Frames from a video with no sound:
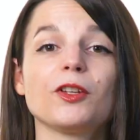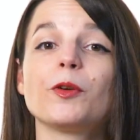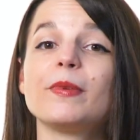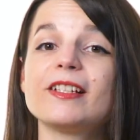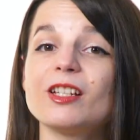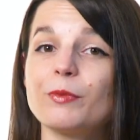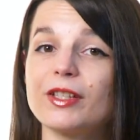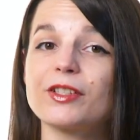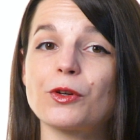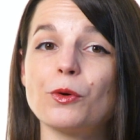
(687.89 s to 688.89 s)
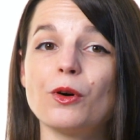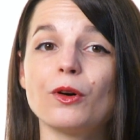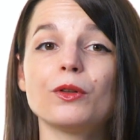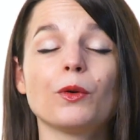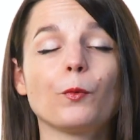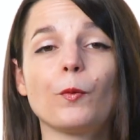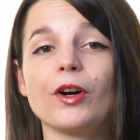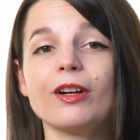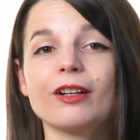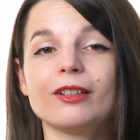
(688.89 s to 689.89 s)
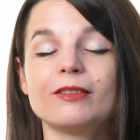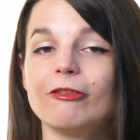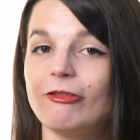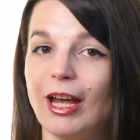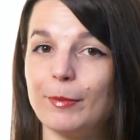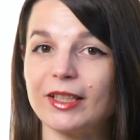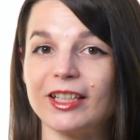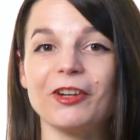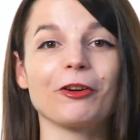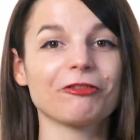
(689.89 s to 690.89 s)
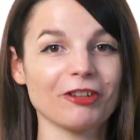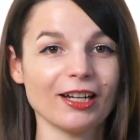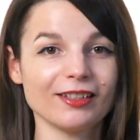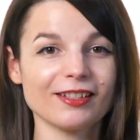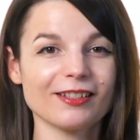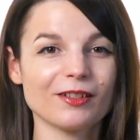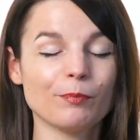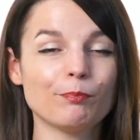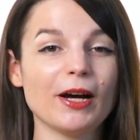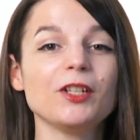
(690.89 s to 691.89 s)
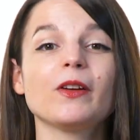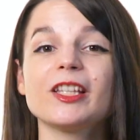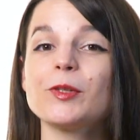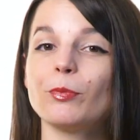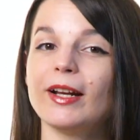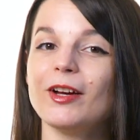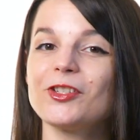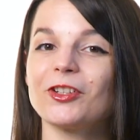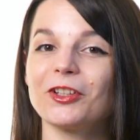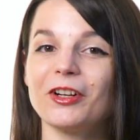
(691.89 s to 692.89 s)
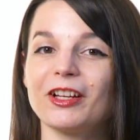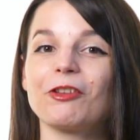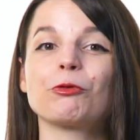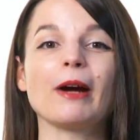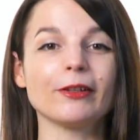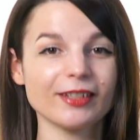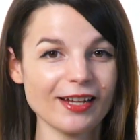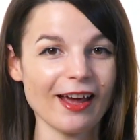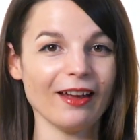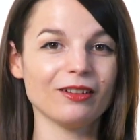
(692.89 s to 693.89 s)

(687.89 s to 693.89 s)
You're busy with school, work, family, or friends, but you can spread out your learning throughout the day.